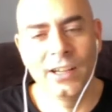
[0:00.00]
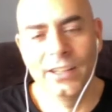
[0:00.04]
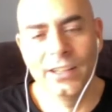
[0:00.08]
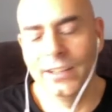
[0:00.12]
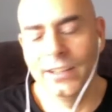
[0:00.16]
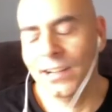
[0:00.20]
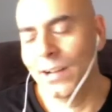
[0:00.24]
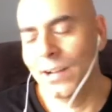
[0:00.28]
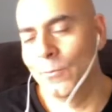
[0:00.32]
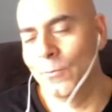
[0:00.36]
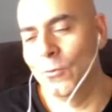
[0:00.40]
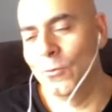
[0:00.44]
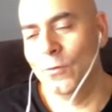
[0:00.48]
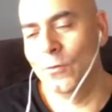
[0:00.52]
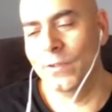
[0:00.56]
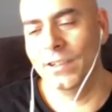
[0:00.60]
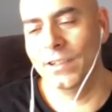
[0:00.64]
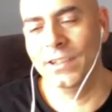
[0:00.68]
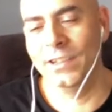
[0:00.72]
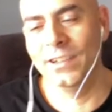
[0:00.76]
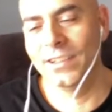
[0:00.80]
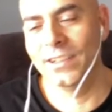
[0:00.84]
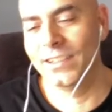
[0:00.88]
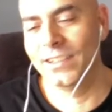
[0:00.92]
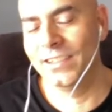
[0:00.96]
You're not moving.
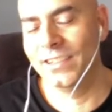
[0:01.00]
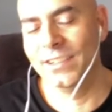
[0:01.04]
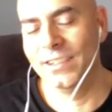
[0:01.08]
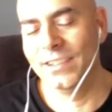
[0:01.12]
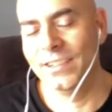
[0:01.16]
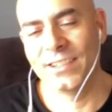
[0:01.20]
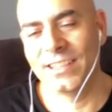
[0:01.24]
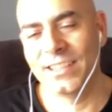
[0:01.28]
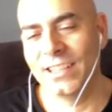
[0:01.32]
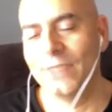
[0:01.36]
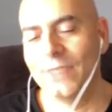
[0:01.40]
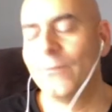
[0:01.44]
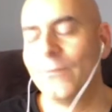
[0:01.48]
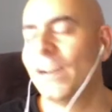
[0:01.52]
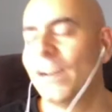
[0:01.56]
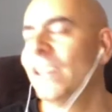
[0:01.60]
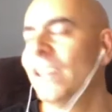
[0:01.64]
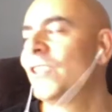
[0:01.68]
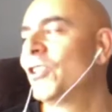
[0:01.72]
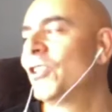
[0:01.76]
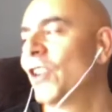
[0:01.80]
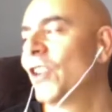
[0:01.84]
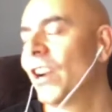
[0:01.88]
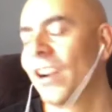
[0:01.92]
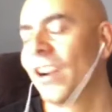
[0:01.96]
You're find a
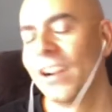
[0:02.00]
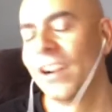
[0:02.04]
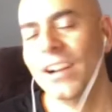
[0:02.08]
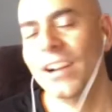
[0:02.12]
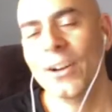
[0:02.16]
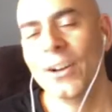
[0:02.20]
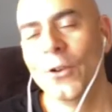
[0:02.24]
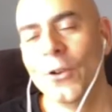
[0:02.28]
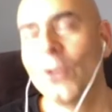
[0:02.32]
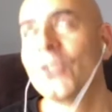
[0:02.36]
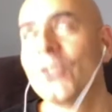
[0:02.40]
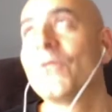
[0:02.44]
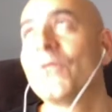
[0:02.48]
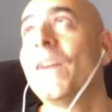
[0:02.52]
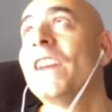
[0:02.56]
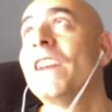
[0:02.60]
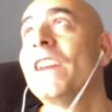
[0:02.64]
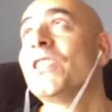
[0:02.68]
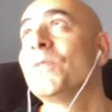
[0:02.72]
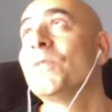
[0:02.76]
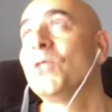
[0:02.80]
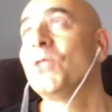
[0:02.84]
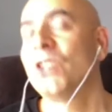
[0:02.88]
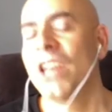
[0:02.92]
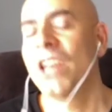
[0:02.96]
chair or find some
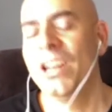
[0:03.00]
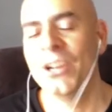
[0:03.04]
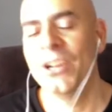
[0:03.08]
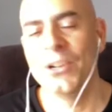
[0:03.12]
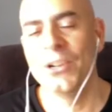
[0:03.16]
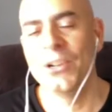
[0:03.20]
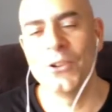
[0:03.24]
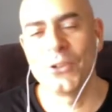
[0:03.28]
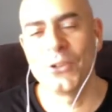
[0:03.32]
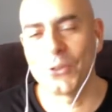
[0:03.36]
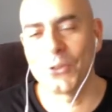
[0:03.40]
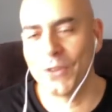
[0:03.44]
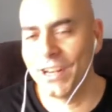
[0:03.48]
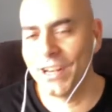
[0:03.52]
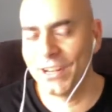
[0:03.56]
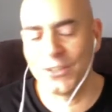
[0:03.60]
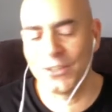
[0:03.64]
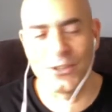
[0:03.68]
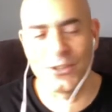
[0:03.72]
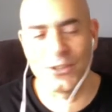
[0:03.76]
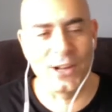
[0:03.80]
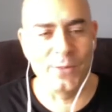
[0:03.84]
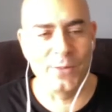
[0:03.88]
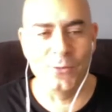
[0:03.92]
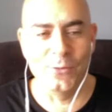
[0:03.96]
shade under a tree, because you're
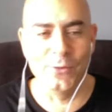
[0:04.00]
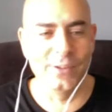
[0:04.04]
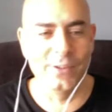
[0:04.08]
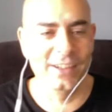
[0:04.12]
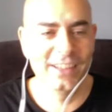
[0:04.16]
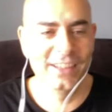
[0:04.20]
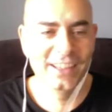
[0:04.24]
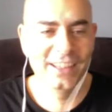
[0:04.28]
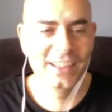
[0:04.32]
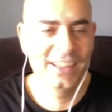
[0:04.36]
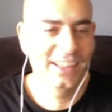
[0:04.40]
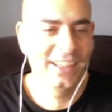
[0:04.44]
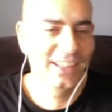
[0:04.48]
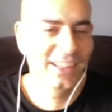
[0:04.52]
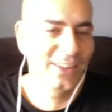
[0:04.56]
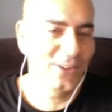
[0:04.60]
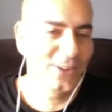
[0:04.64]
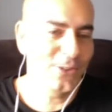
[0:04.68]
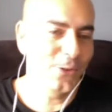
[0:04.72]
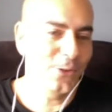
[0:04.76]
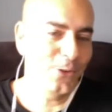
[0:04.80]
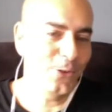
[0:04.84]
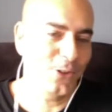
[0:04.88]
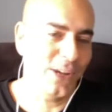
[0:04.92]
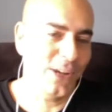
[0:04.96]
not moving. There's
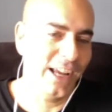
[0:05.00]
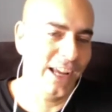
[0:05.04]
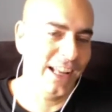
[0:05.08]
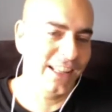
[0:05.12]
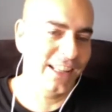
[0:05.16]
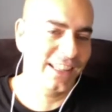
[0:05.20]
no chance.